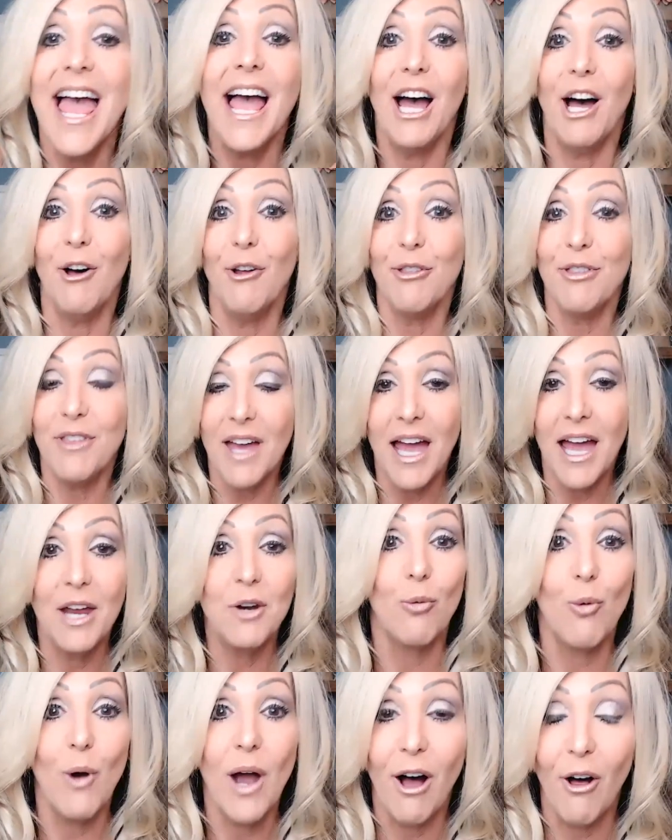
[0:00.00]
health
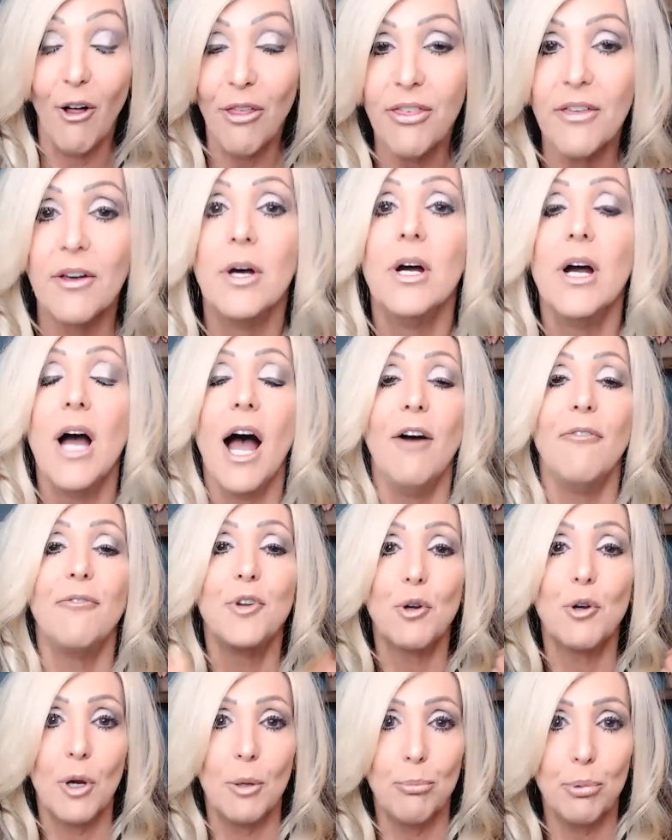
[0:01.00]
and wealth of
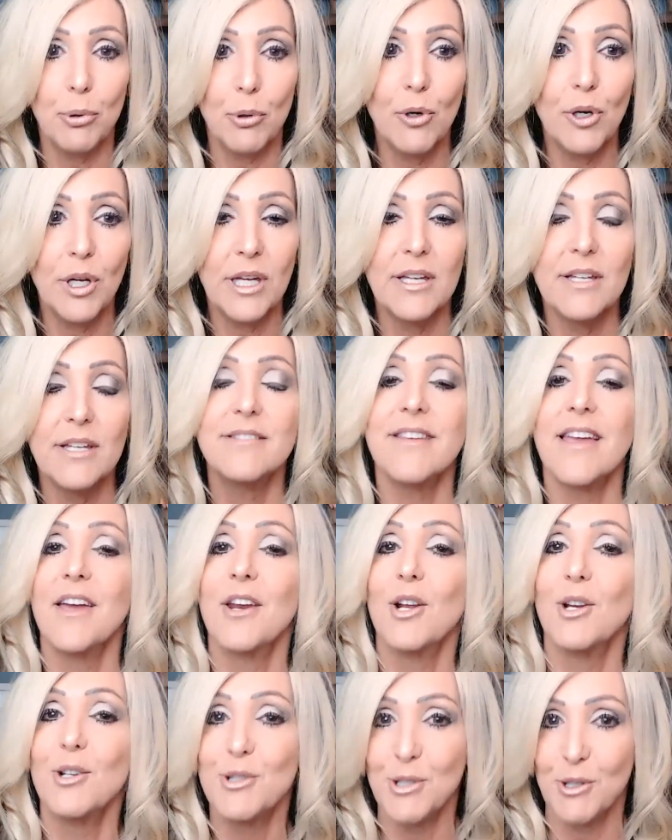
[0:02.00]
your employees
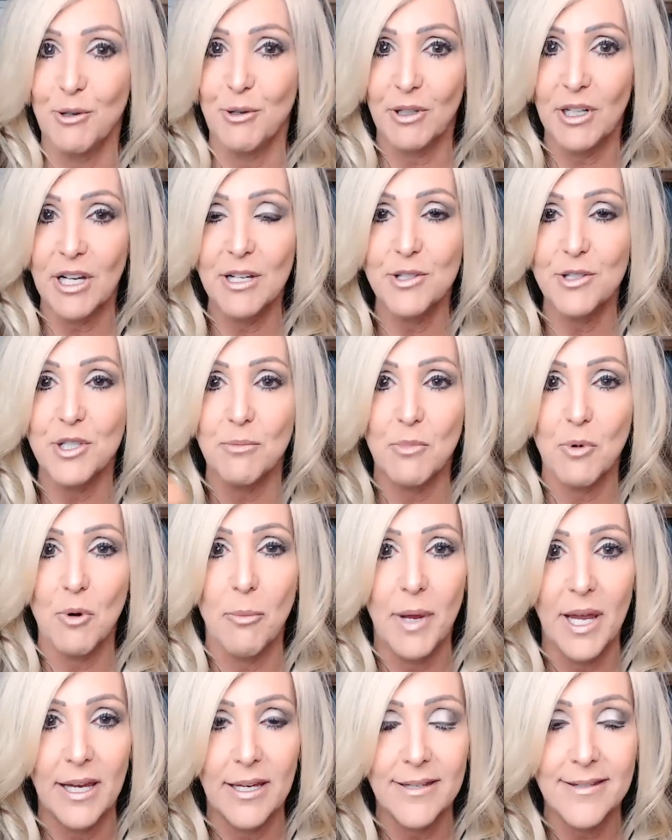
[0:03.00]
and also your customer
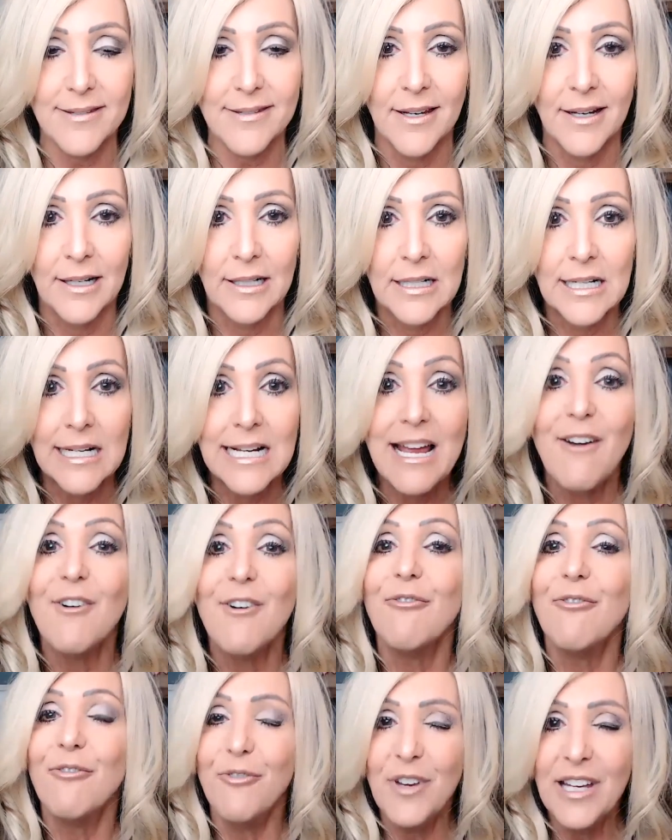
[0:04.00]
base,
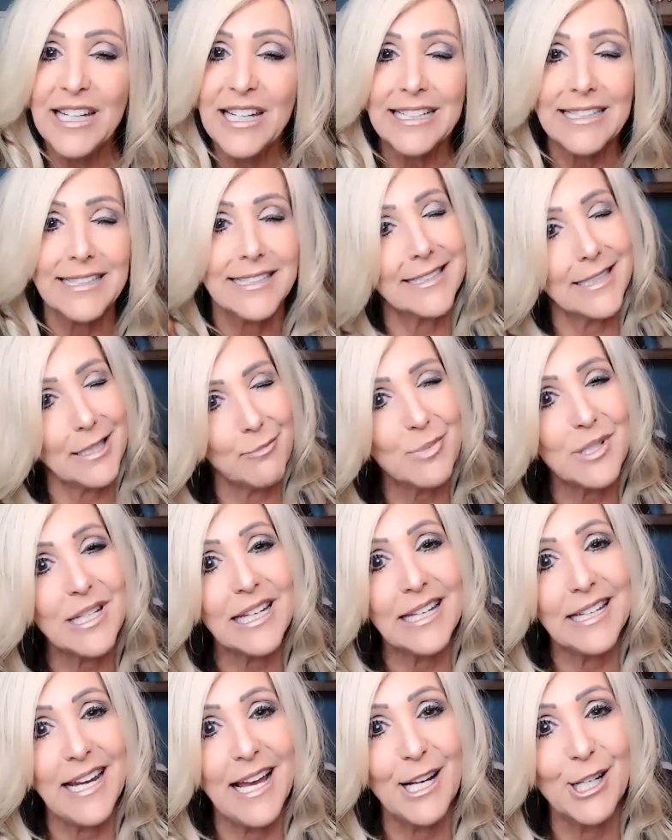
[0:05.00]
Phoenix seems
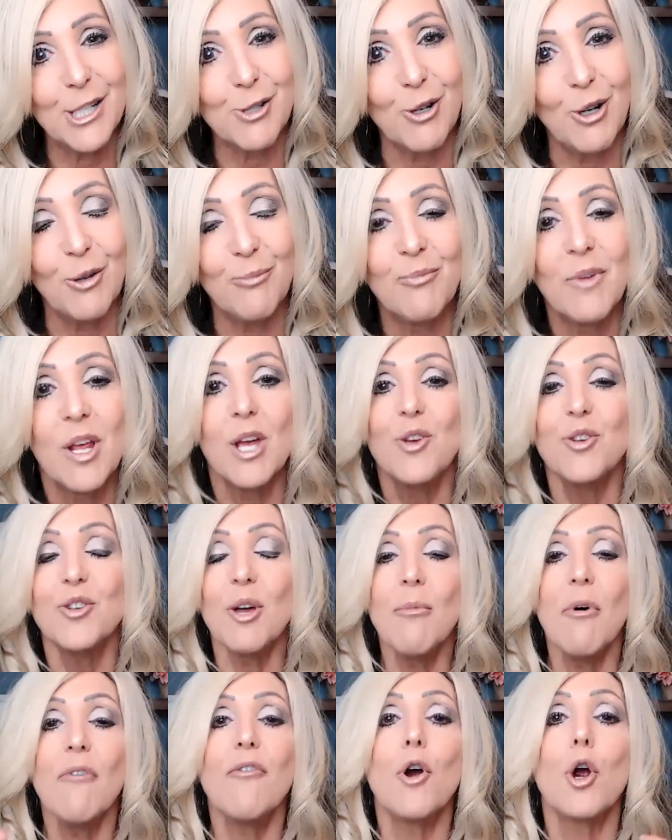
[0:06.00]
like a natural.
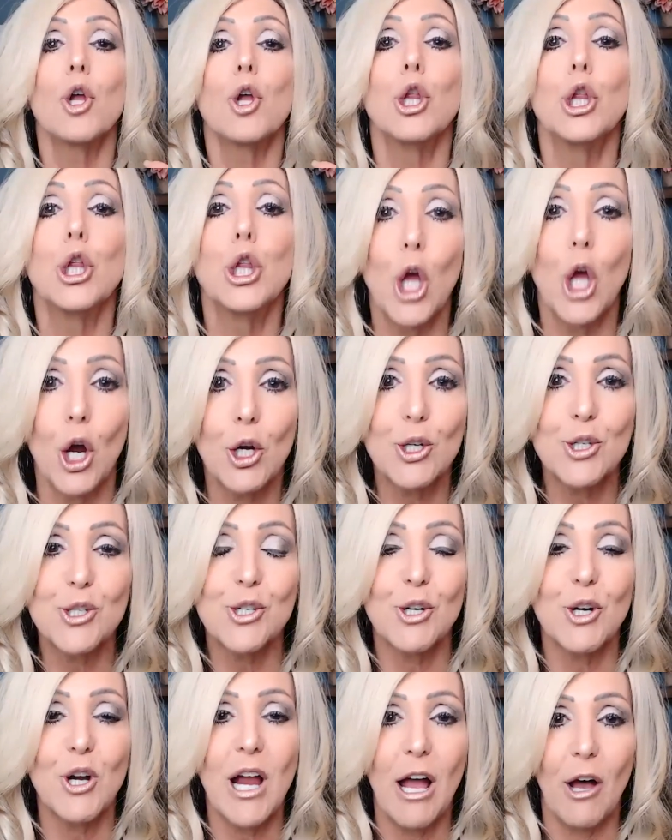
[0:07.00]
Some of our
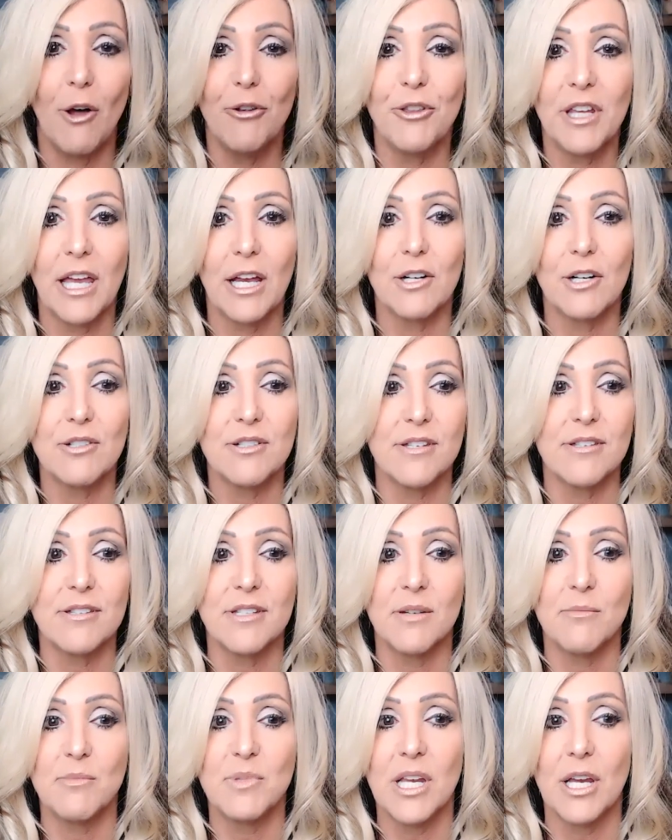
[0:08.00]
larger healthcare
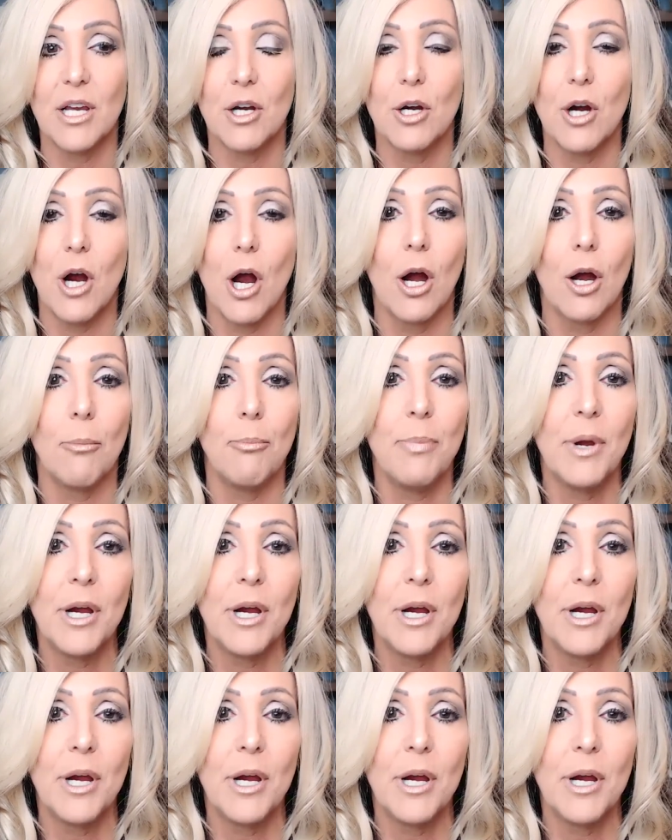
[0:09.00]
systems here are